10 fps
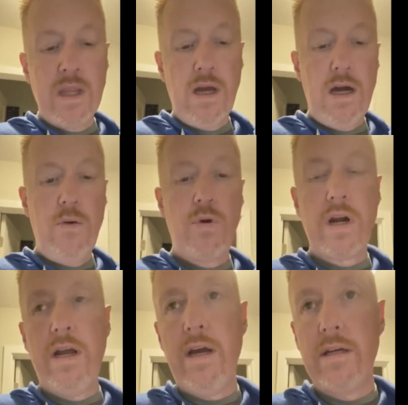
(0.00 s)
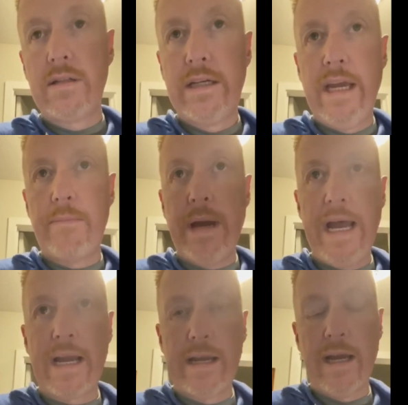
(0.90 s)
We're gonna kick
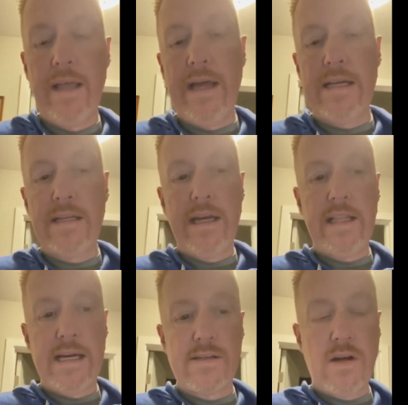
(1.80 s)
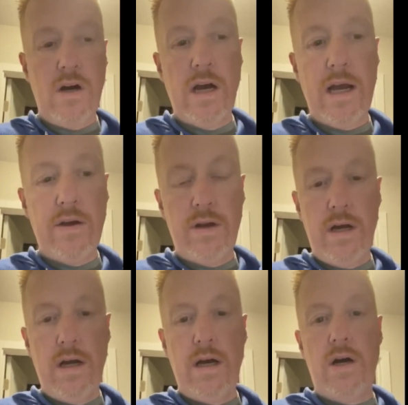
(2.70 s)
that song out
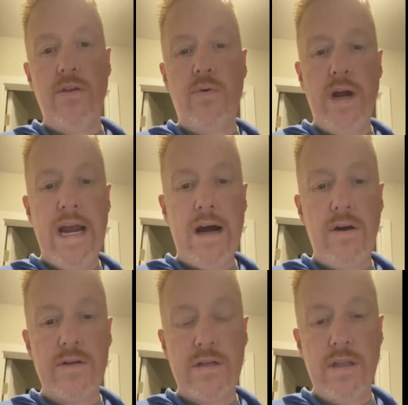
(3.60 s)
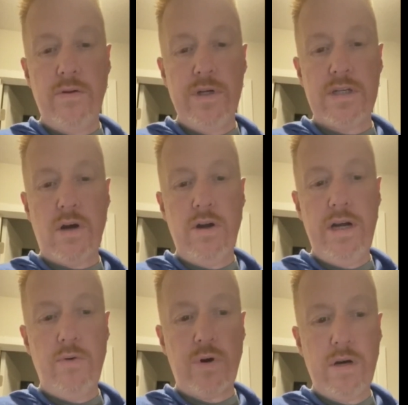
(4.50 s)
on the way out that we started
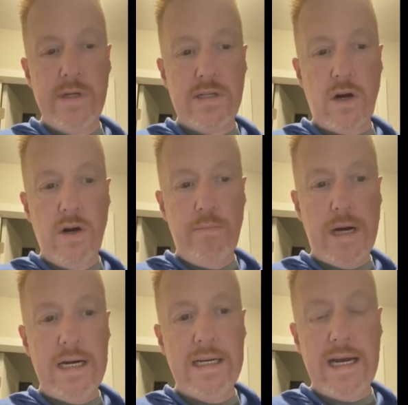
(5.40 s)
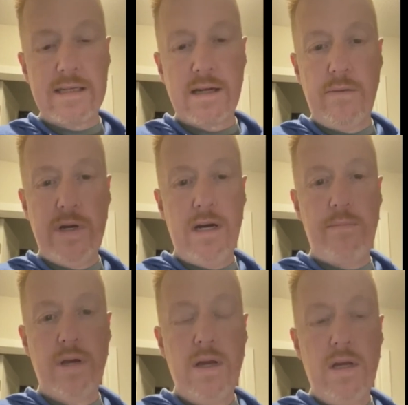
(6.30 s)
here. We're gonna be starting a podcast coming up.
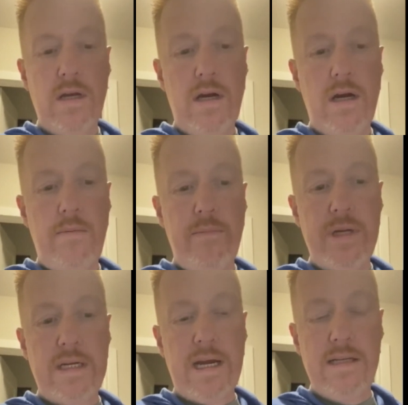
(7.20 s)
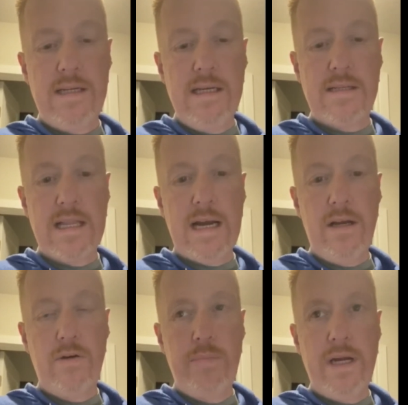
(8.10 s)
I've been kind of teasing that a
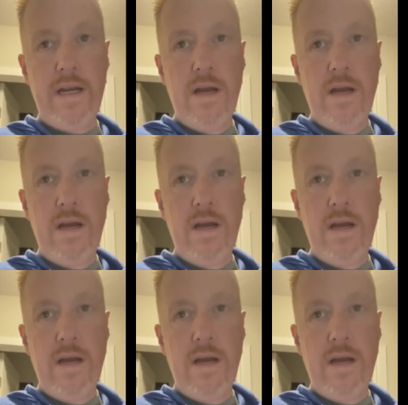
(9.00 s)
little bit.